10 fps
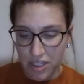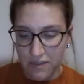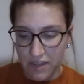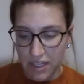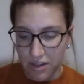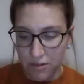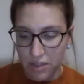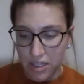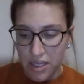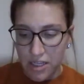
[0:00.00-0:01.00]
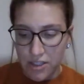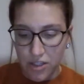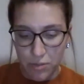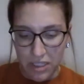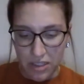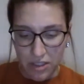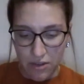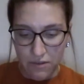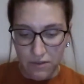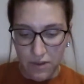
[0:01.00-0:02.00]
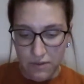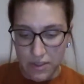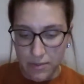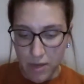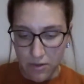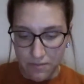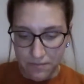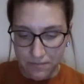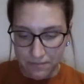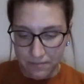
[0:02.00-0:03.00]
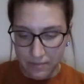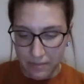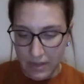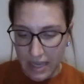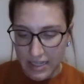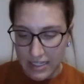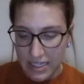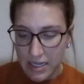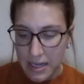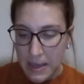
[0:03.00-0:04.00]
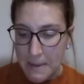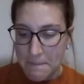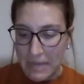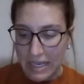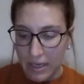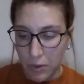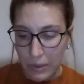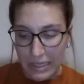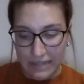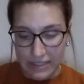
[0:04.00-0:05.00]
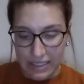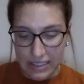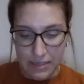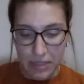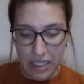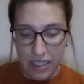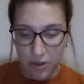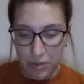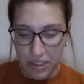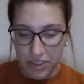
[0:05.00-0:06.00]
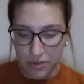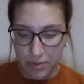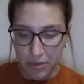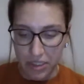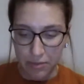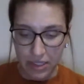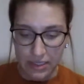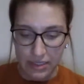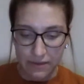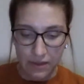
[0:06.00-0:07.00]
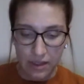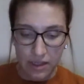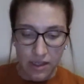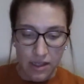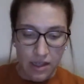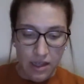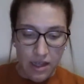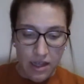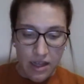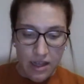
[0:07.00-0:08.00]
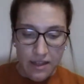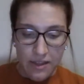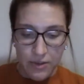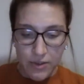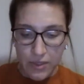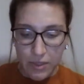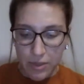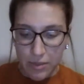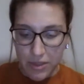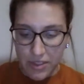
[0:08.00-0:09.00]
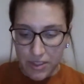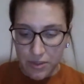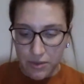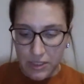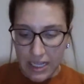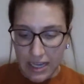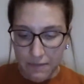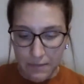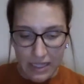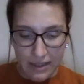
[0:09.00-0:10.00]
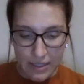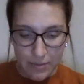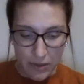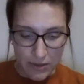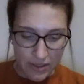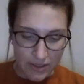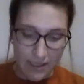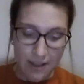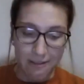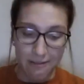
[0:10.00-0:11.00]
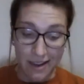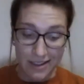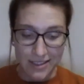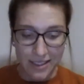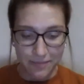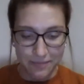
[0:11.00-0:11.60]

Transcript: of a goat. Don't be a goat, vote for Smote. That didn't make a whole lot of sense, but a goat picture was pretty impressive. There was only one person who could have made these posters Lexi.